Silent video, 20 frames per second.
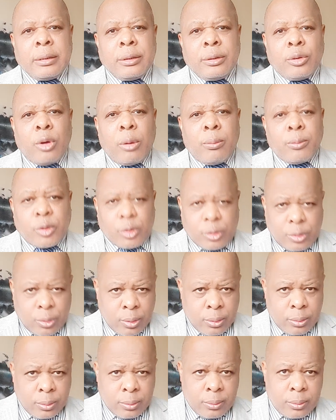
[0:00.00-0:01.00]

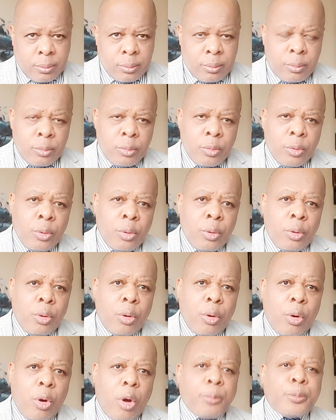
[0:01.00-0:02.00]
numbskull,
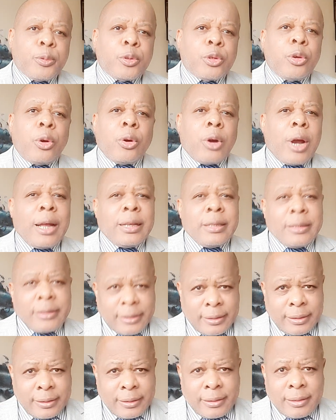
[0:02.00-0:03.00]

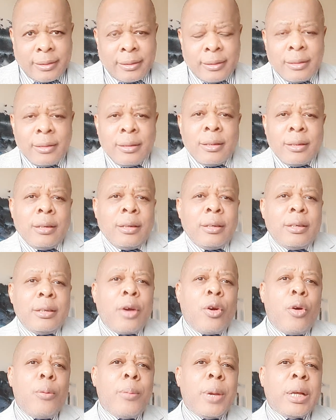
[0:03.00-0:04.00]
obscurantists,
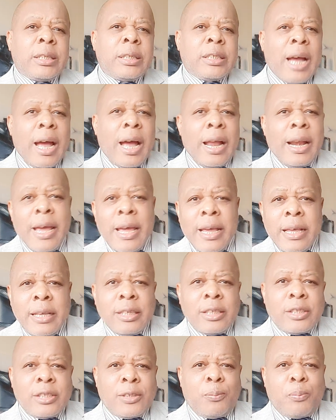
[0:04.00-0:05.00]
they come and
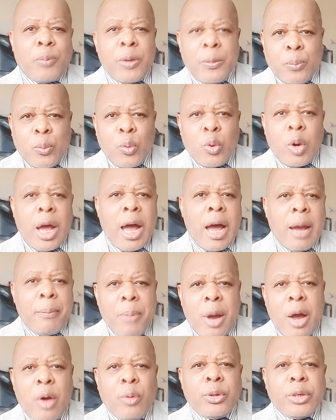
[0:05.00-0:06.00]
challenge people
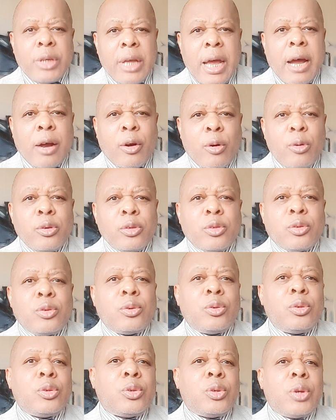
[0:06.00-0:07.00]
about their
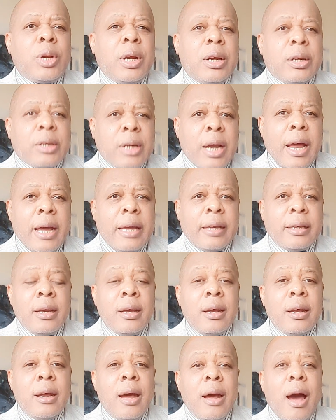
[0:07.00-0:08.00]
constitutional right,
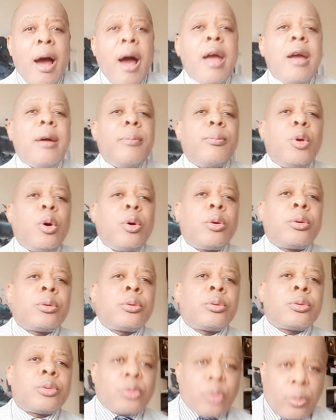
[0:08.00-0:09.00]
I am
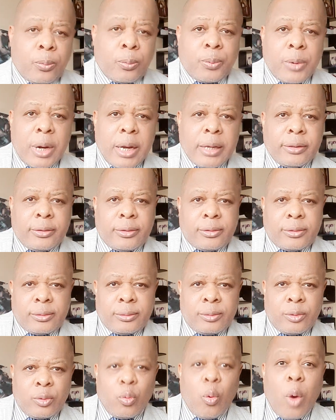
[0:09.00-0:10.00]
not
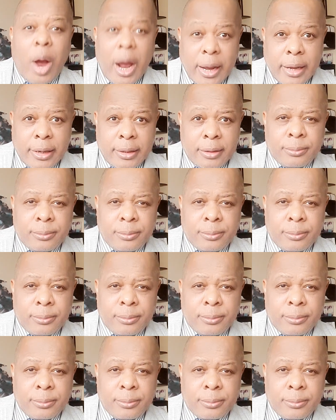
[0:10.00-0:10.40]
surprised. Why?